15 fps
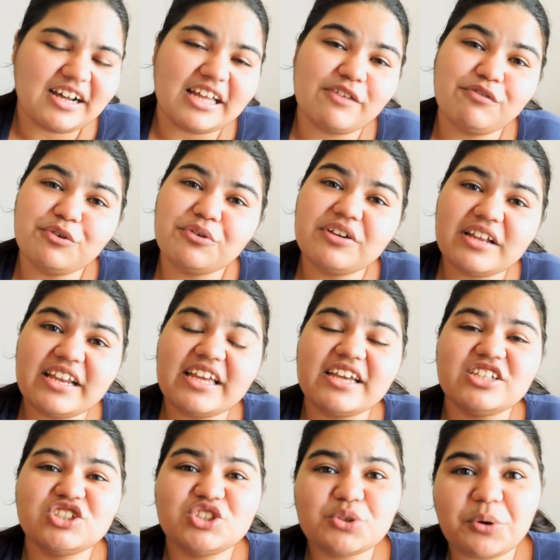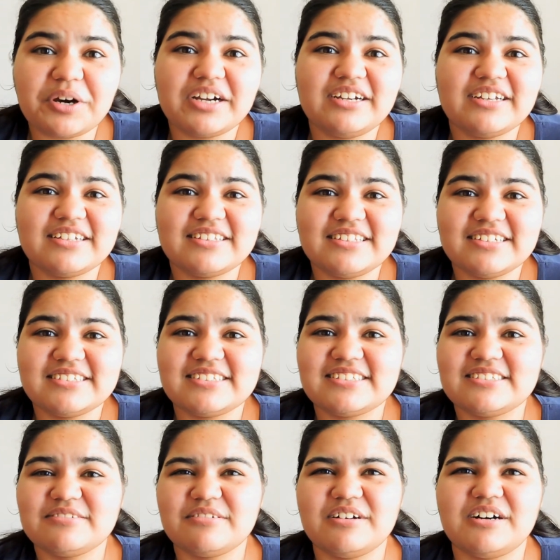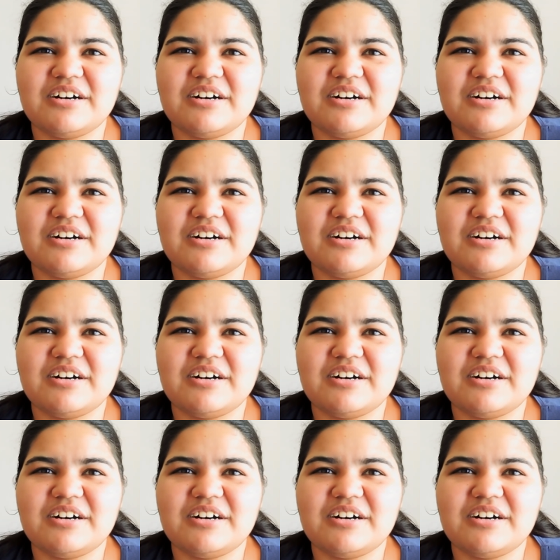If you really enjoyed this